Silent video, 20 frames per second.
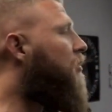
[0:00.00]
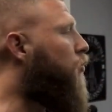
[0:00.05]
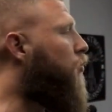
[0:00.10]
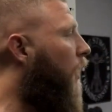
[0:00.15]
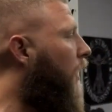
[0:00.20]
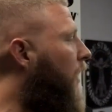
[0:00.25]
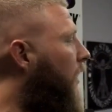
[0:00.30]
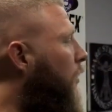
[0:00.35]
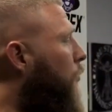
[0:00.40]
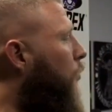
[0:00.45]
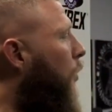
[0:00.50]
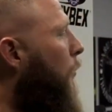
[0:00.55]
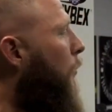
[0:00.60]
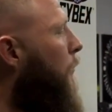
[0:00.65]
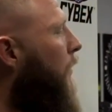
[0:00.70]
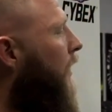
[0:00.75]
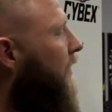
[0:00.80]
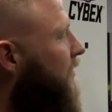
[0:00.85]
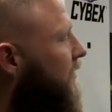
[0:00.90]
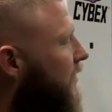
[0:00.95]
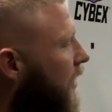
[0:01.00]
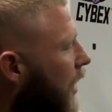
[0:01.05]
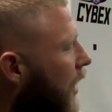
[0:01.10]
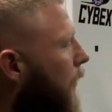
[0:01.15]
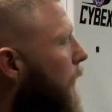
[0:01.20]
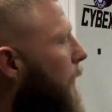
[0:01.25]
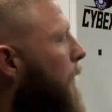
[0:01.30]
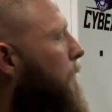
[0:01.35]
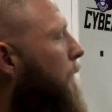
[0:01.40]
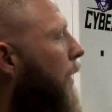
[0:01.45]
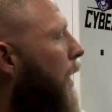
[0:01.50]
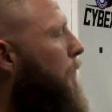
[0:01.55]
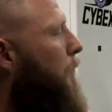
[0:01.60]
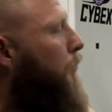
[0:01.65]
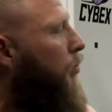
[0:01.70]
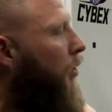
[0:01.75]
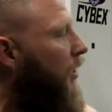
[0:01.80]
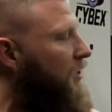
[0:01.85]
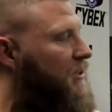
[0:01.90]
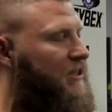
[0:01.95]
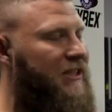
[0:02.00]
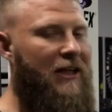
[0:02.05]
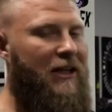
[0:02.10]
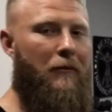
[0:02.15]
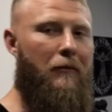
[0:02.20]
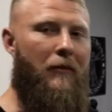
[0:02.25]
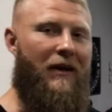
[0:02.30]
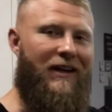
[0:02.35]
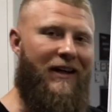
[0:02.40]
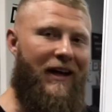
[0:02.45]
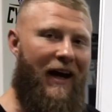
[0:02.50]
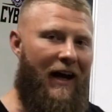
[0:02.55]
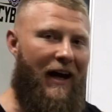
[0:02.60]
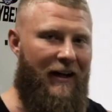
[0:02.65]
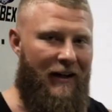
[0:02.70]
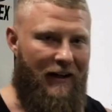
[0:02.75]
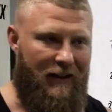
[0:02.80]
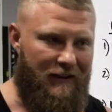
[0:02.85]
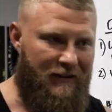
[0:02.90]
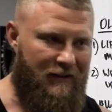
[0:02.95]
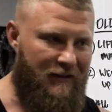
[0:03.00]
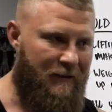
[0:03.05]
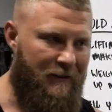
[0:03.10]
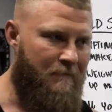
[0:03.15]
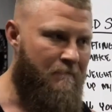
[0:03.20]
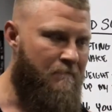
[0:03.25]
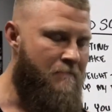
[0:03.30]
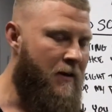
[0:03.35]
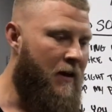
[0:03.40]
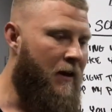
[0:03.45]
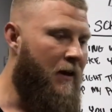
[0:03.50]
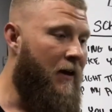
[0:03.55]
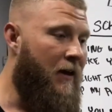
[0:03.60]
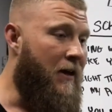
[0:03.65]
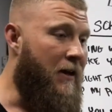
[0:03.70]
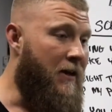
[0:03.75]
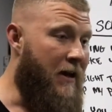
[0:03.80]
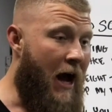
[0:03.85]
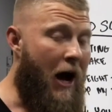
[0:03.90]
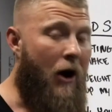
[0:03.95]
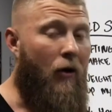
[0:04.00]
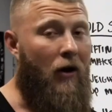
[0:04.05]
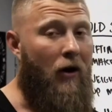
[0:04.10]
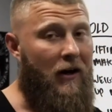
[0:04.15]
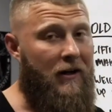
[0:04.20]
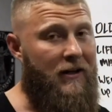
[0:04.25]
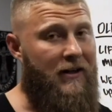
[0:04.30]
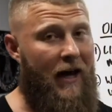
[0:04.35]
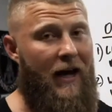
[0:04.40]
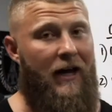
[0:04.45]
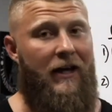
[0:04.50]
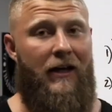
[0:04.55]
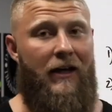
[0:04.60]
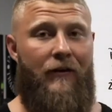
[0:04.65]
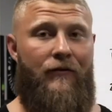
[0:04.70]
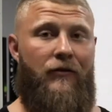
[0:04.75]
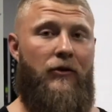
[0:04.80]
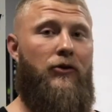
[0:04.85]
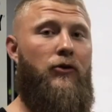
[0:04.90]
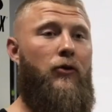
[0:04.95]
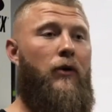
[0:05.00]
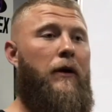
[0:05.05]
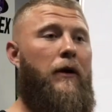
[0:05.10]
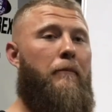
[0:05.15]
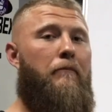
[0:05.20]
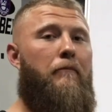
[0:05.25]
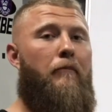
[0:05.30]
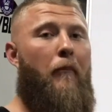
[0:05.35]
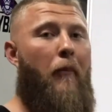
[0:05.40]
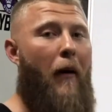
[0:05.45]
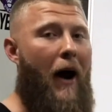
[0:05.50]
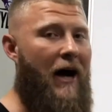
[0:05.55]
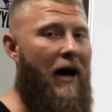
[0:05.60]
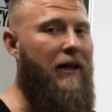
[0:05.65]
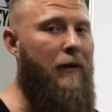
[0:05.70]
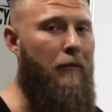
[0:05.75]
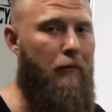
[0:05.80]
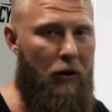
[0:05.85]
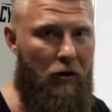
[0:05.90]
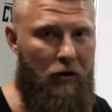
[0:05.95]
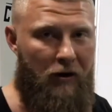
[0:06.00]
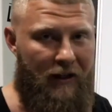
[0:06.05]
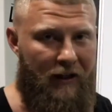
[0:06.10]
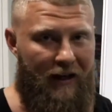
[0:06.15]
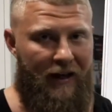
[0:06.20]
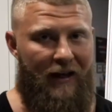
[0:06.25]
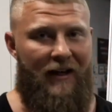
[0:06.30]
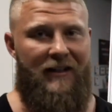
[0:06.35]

training will mess up my punching mechanics. Now, again, if you're doing bodybuilding